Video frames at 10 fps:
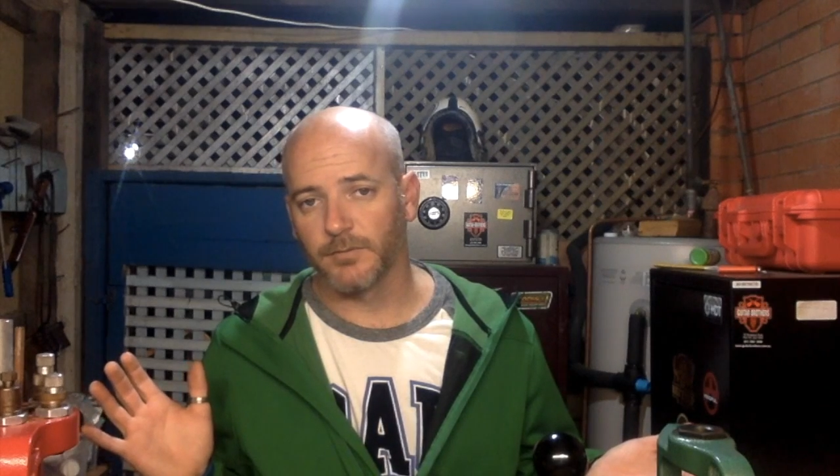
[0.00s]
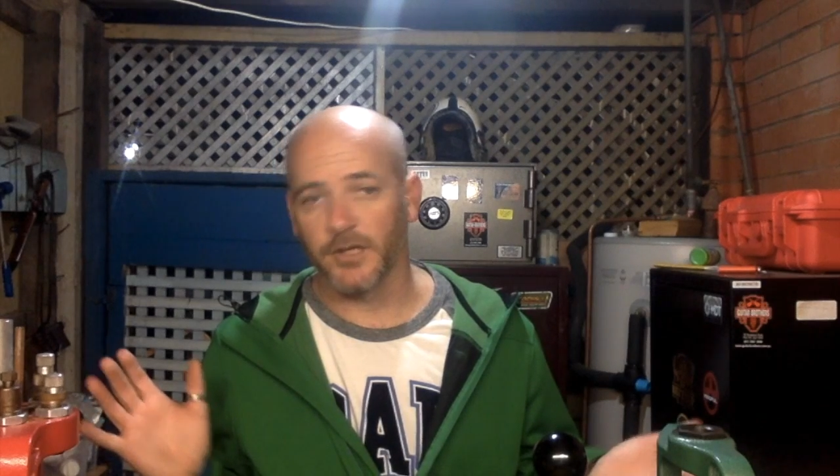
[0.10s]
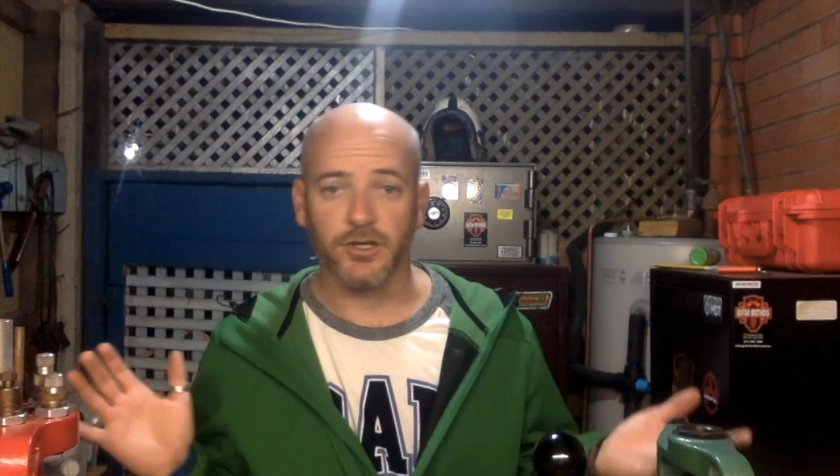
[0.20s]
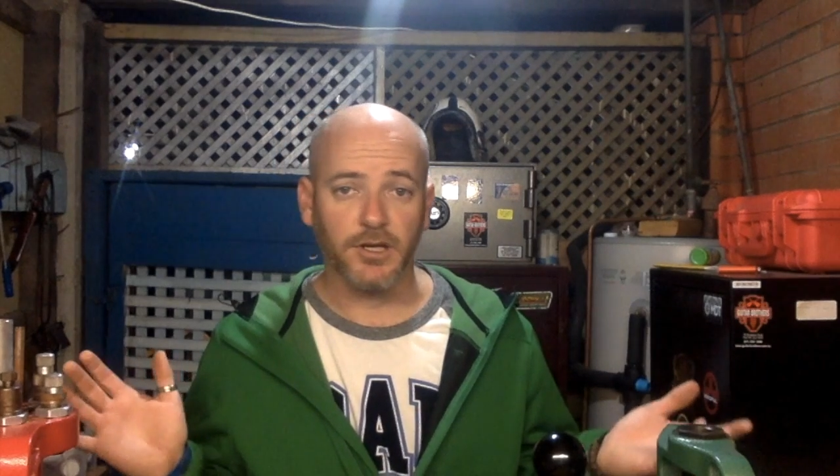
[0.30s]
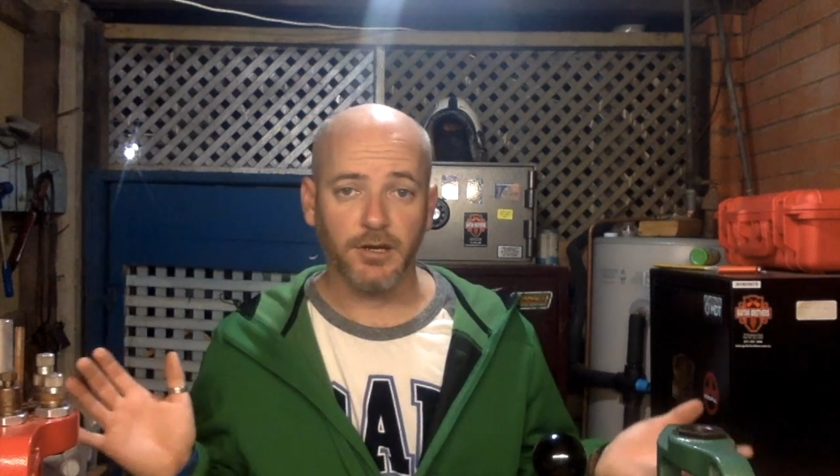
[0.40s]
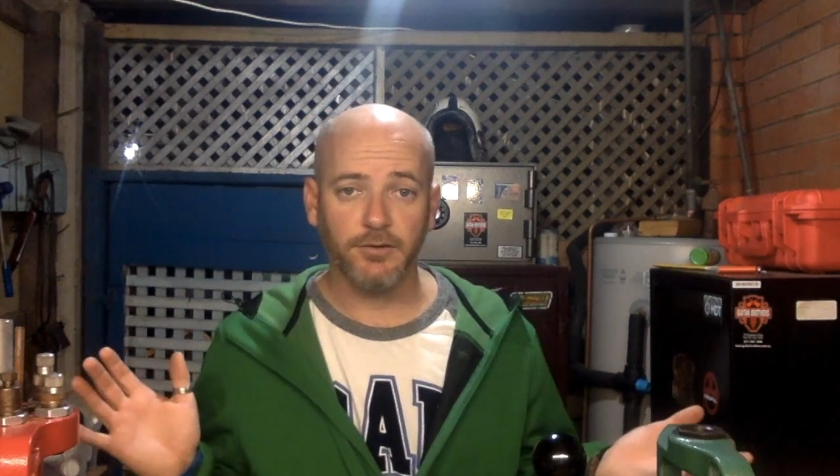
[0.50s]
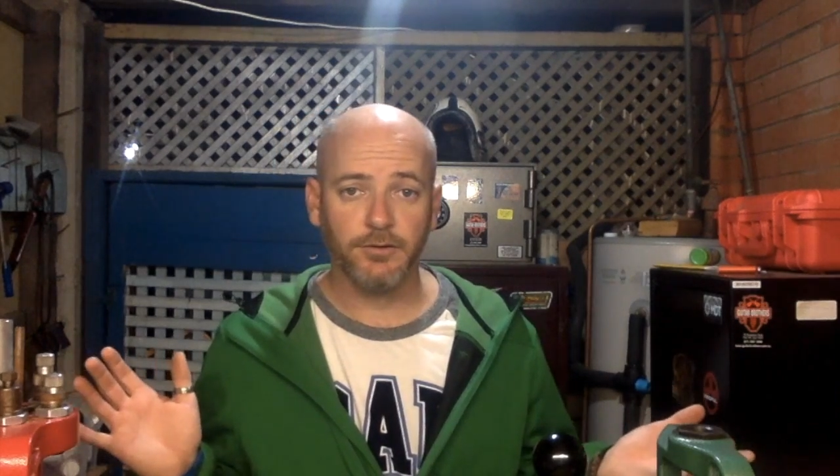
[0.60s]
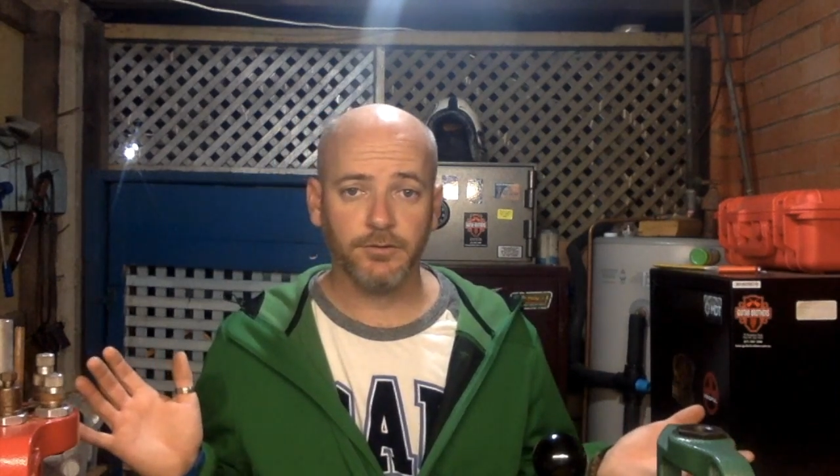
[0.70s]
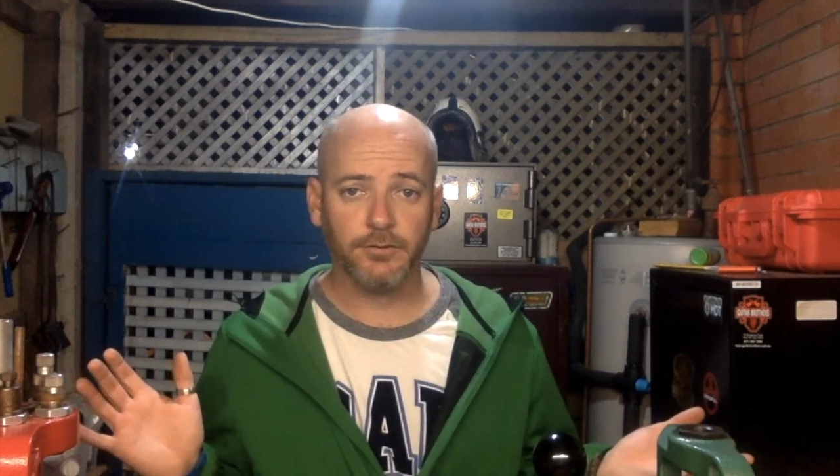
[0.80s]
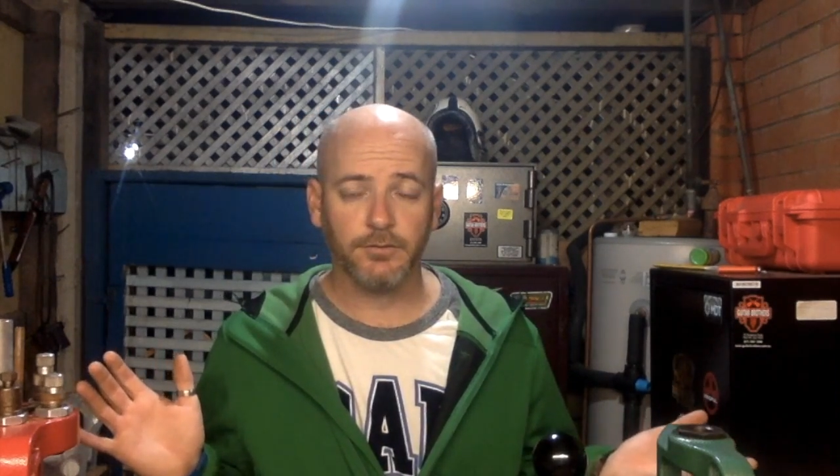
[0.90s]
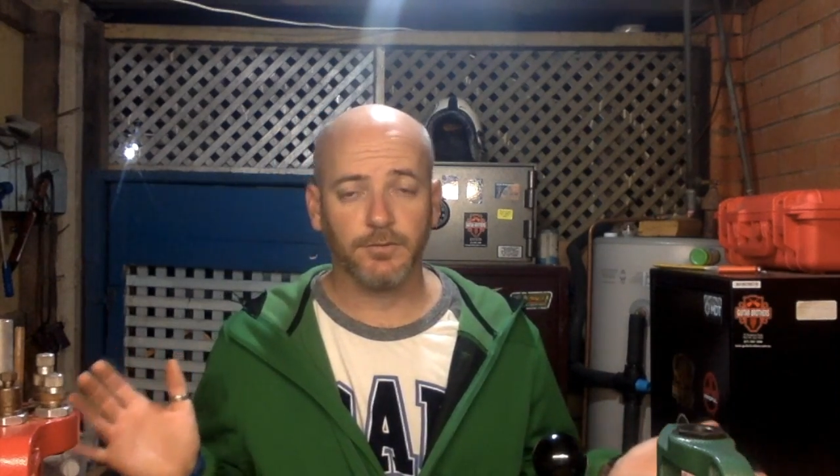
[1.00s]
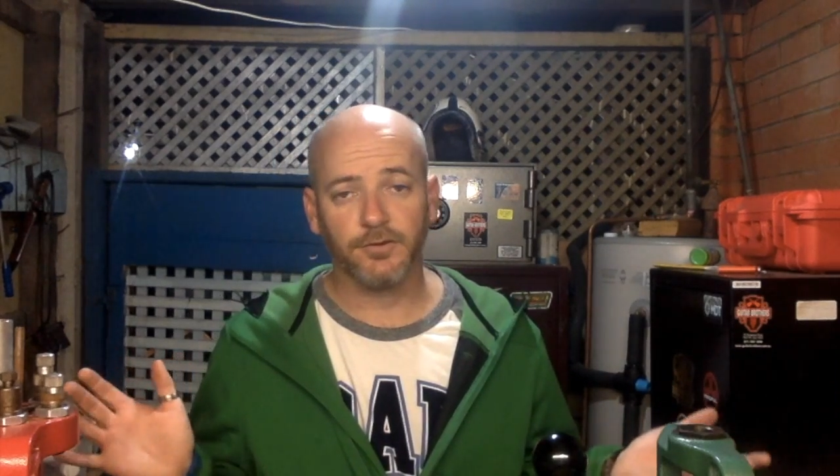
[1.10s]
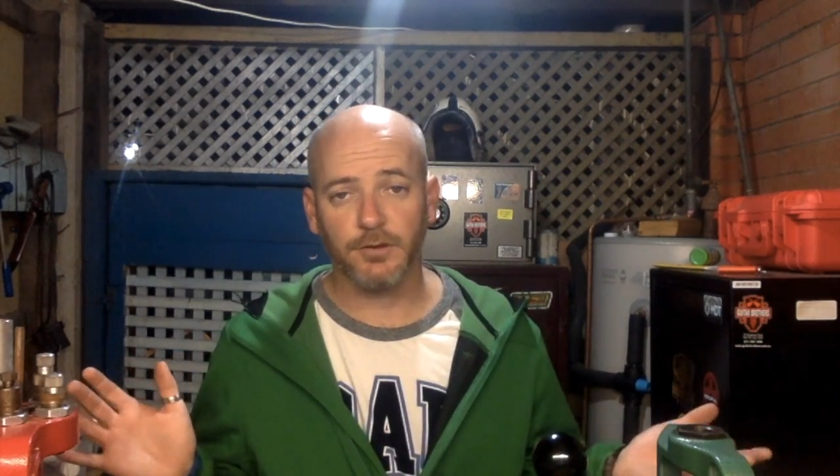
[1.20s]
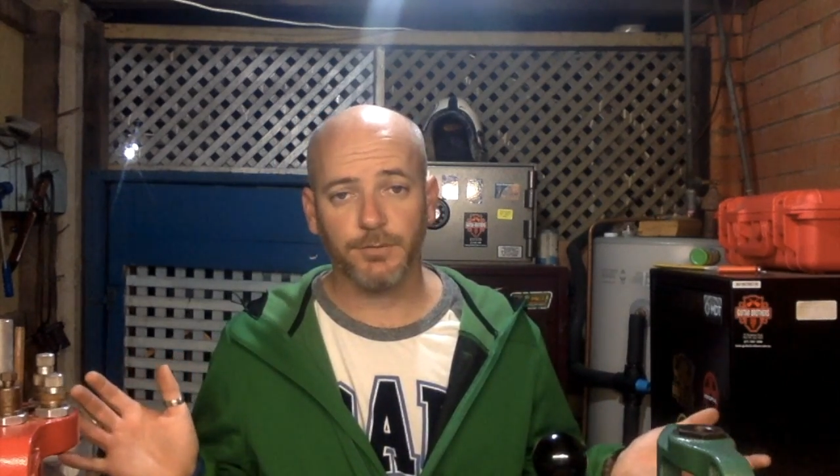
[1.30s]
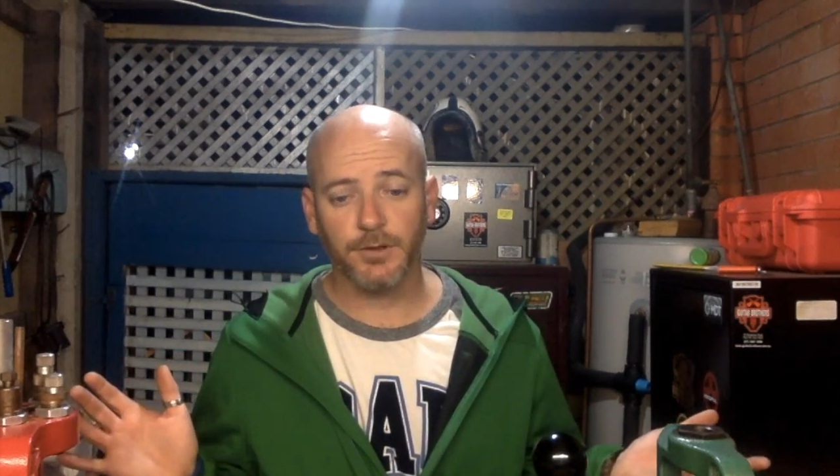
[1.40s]
and you can use it for
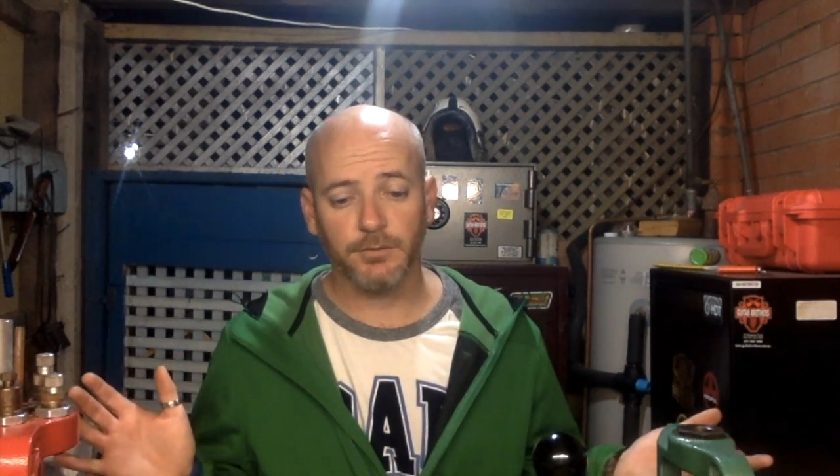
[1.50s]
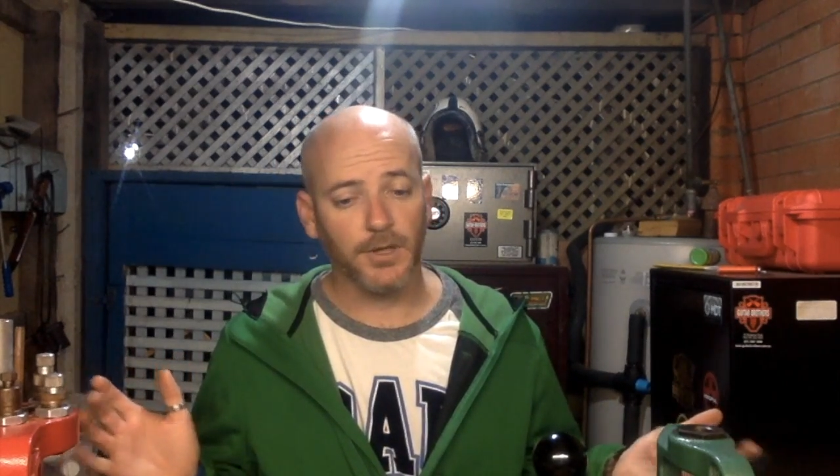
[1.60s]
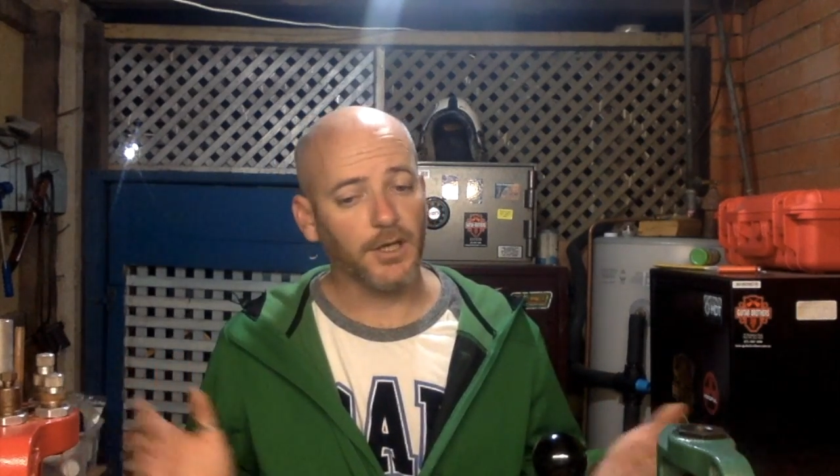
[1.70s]
something,